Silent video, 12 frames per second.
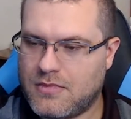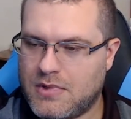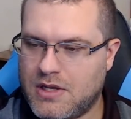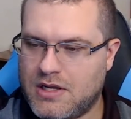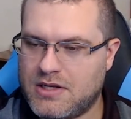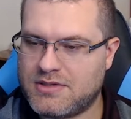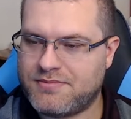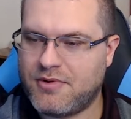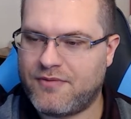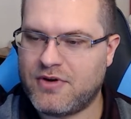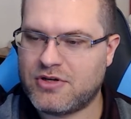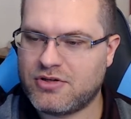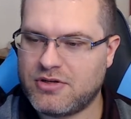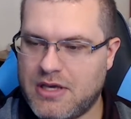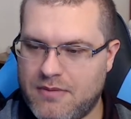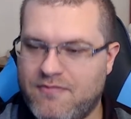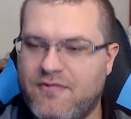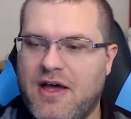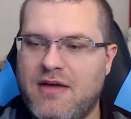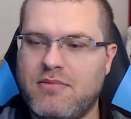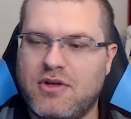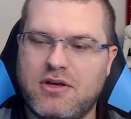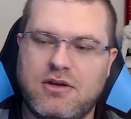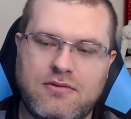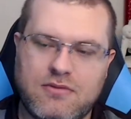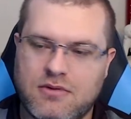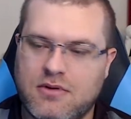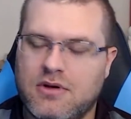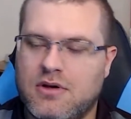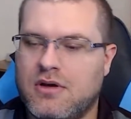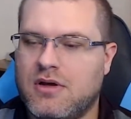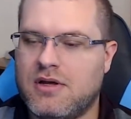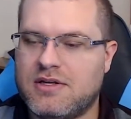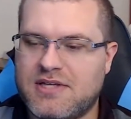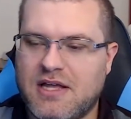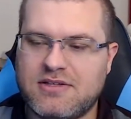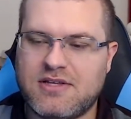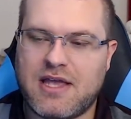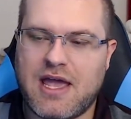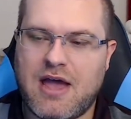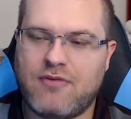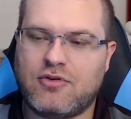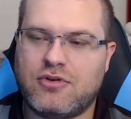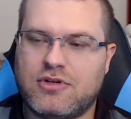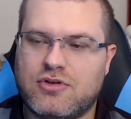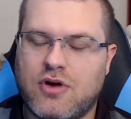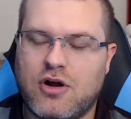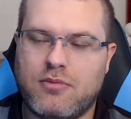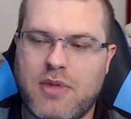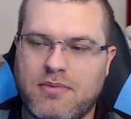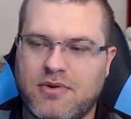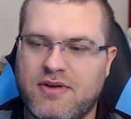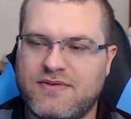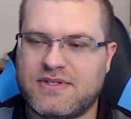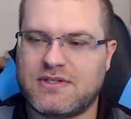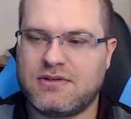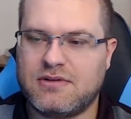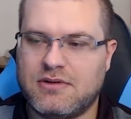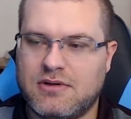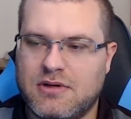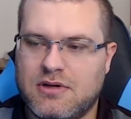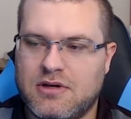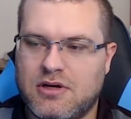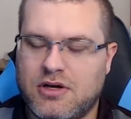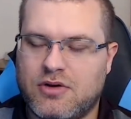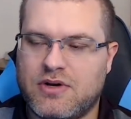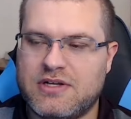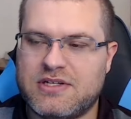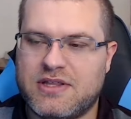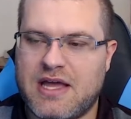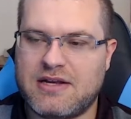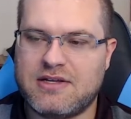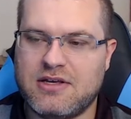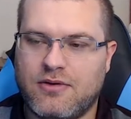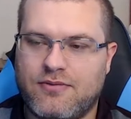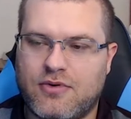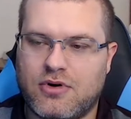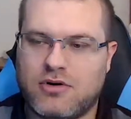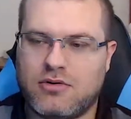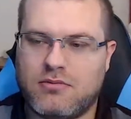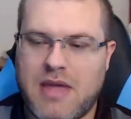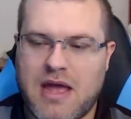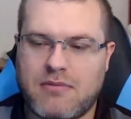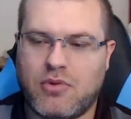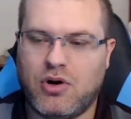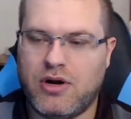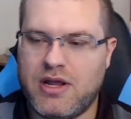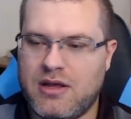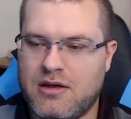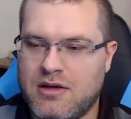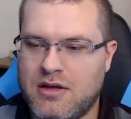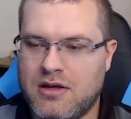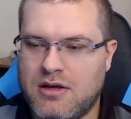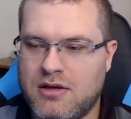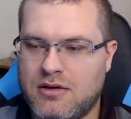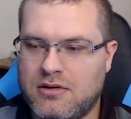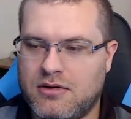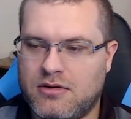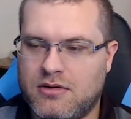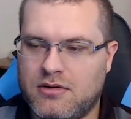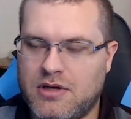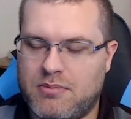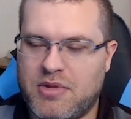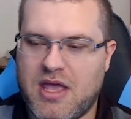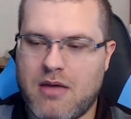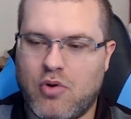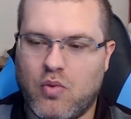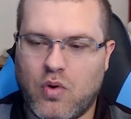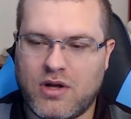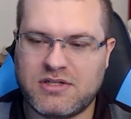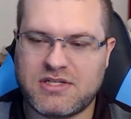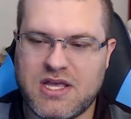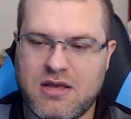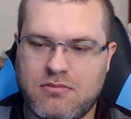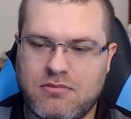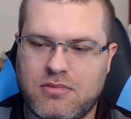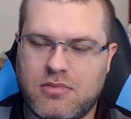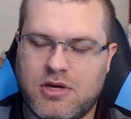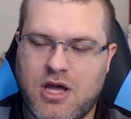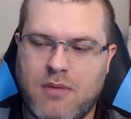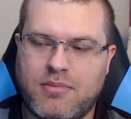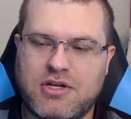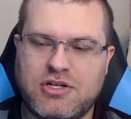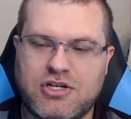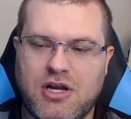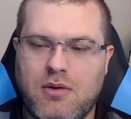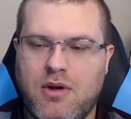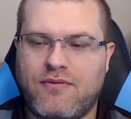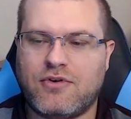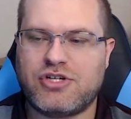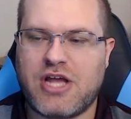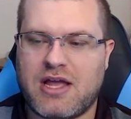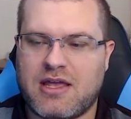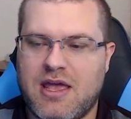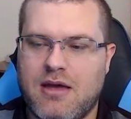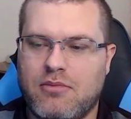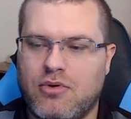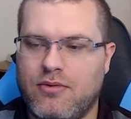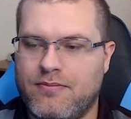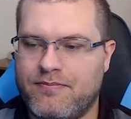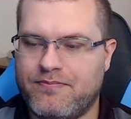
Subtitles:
It is official. Yep, $5 million. Sounds like after the Toronto Maple Leafs agreed to that deal for Matt Murray, it became a one-team competition anyway for Jack Campbell.